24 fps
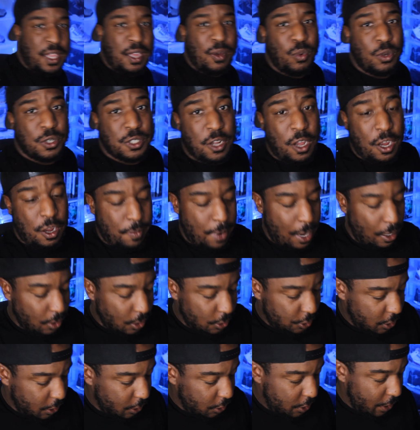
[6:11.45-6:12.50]
then we'll talk about
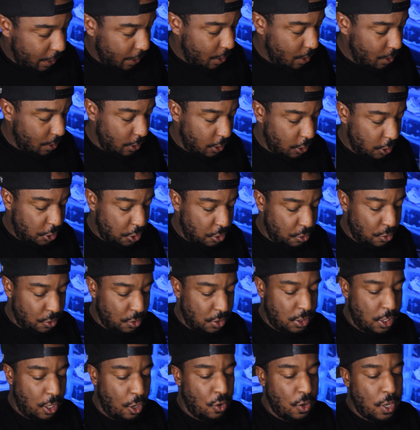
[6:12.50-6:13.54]
legit checking these
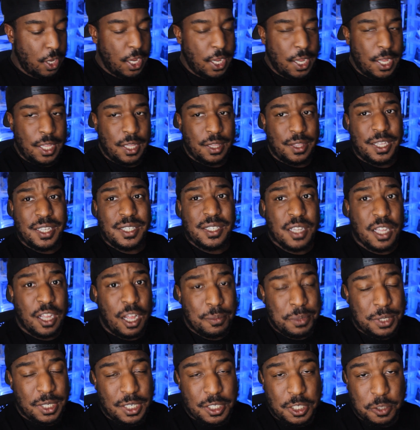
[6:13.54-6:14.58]
shoes. So this
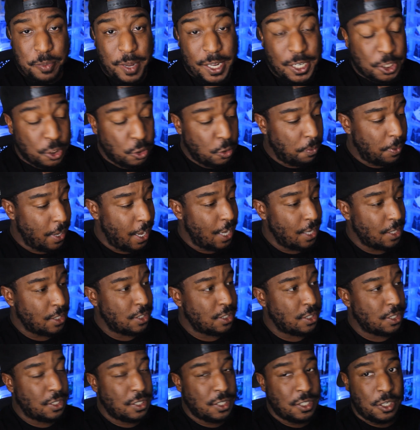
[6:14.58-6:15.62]
comes in a special
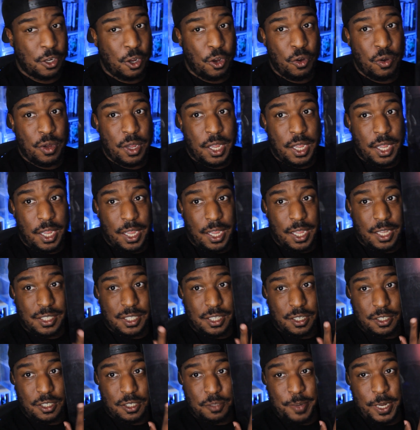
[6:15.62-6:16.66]
box. So it's
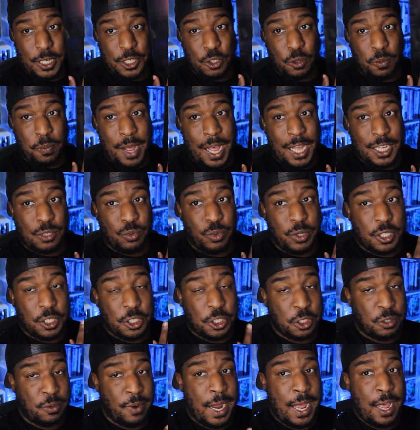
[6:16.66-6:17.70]
a special box with a
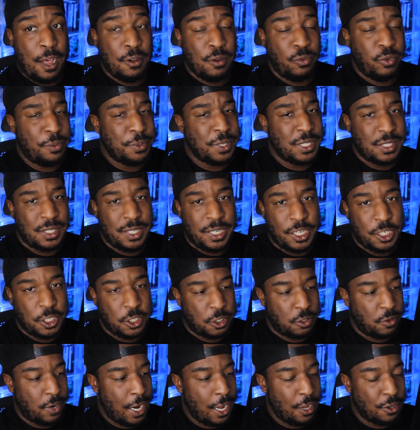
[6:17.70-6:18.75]
shroud. We've been seeing
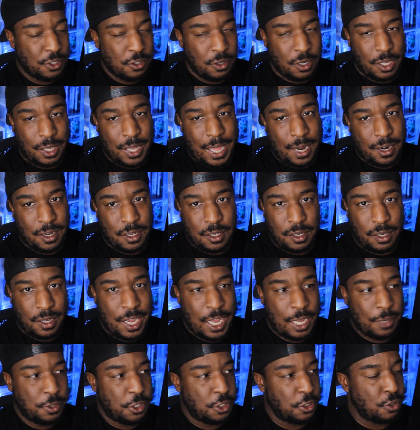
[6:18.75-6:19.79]
shrouds on a lot of
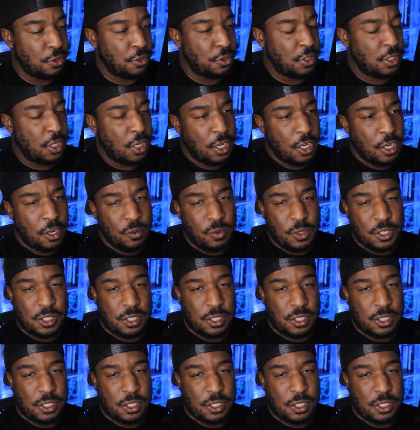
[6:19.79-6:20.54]
collab shoes. We